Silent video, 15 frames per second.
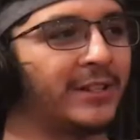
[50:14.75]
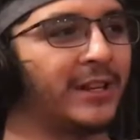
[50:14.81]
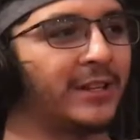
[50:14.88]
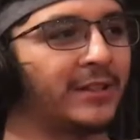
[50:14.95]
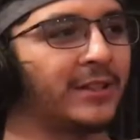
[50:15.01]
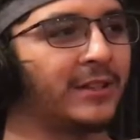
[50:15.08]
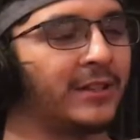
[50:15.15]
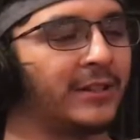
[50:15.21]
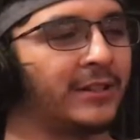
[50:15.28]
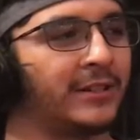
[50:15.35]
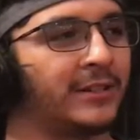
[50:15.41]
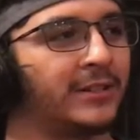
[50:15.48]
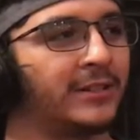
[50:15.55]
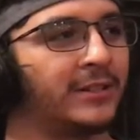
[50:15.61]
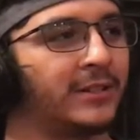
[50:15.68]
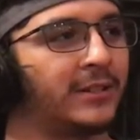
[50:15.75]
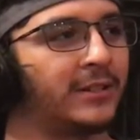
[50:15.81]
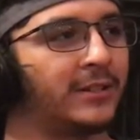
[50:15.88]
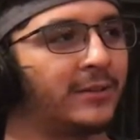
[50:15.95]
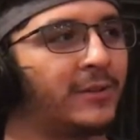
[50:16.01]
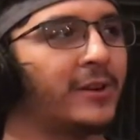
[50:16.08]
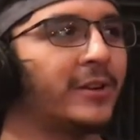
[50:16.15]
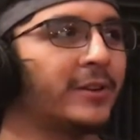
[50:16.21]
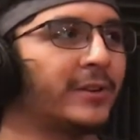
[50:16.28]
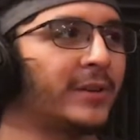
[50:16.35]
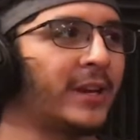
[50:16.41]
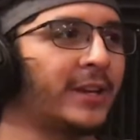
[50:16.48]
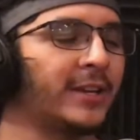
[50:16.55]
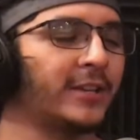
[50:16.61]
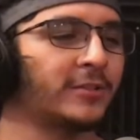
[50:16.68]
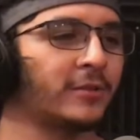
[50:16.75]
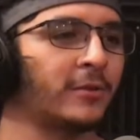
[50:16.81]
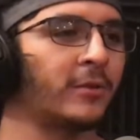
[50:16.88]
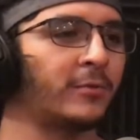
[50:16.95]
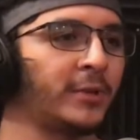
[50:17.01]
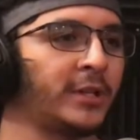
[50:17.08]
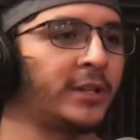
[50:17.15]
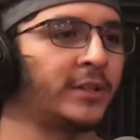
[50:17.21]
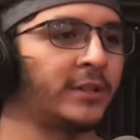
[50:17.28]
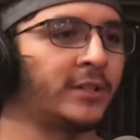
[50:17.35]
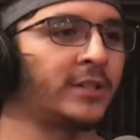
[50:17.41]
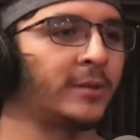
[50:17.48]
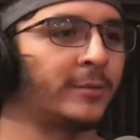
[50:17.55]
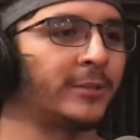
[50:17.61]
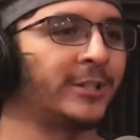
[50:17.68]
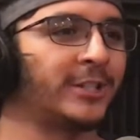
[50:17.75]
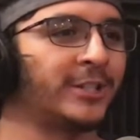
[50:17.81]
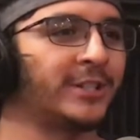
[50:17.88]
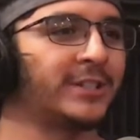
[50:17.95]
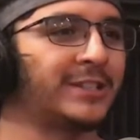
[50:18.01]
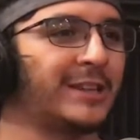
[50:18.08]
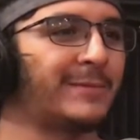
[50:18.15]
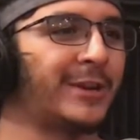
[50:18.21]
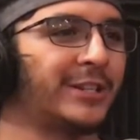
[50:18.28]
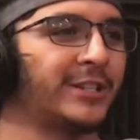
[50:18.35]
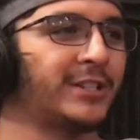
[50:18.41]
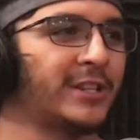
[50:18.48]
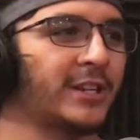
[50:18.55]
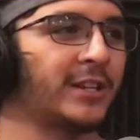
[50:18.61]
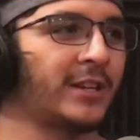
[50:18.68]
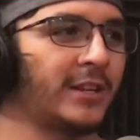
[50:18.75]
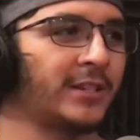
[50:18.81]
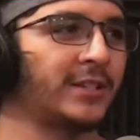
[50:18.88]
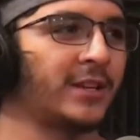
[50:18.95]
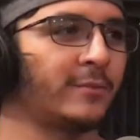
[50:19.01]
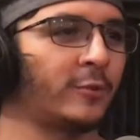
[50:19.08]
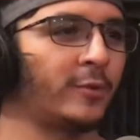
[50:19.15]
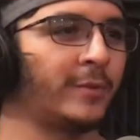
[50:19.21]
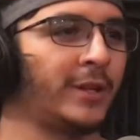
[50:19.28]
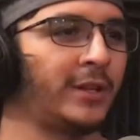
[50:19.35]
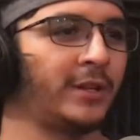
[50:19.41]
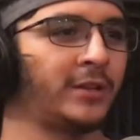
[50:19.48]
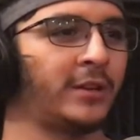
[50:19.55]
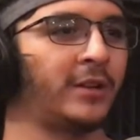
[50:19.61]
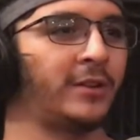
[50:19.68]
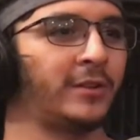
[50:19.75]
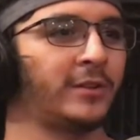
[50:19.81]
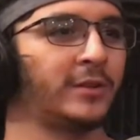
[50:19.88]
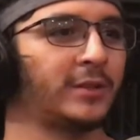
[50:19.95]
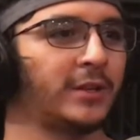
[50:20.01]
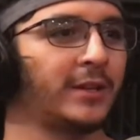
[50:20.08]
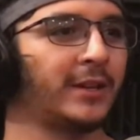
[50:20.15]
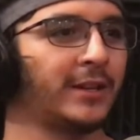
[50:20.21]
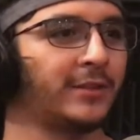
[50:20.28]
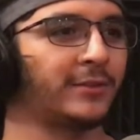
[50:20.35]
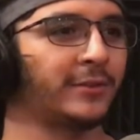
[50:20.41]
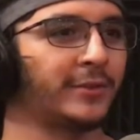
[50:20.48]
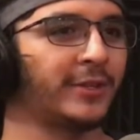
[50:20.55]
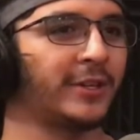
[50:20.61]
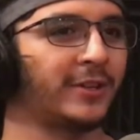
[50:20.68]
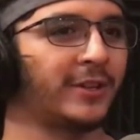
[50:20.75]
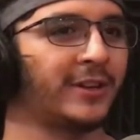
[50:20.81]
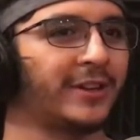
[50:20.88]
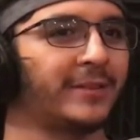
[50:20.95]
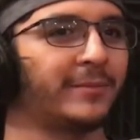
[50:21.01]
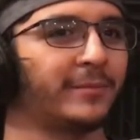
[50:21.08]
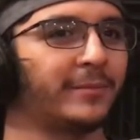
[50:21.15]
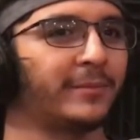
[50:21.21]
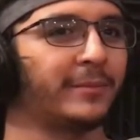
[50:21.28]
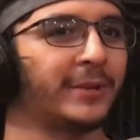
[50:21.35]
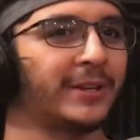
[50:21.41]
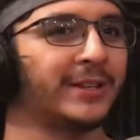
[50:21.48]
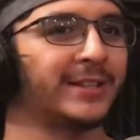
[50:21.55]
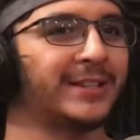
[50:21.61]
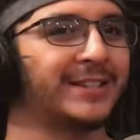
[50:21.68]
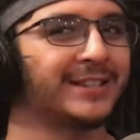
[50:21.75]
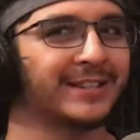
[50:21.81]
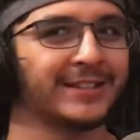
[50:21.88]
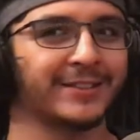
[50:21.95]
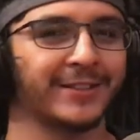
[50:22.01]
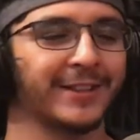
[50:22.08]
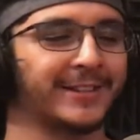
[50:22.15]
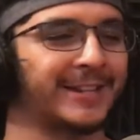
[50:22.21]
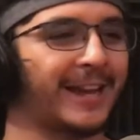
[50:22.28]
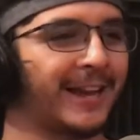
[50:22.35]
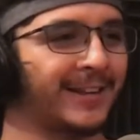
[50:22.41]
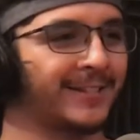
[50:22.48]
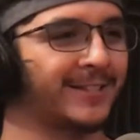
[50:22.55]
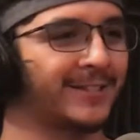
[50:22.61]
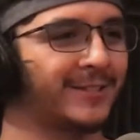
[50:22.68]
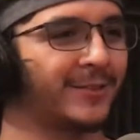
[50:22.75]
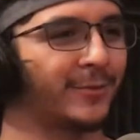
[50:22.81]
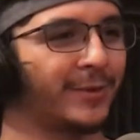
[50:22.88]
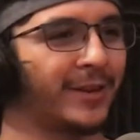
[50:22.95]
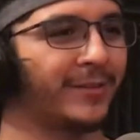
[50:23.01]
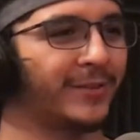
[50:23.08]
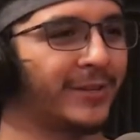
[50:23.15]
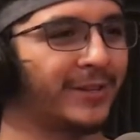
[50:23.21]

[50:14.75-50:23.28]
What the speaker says: like the well, I don't know. Yeah, I guess they're all really in the double digits. Imagine just getting like $10 million more and like losing a lot because the taxes or whatever.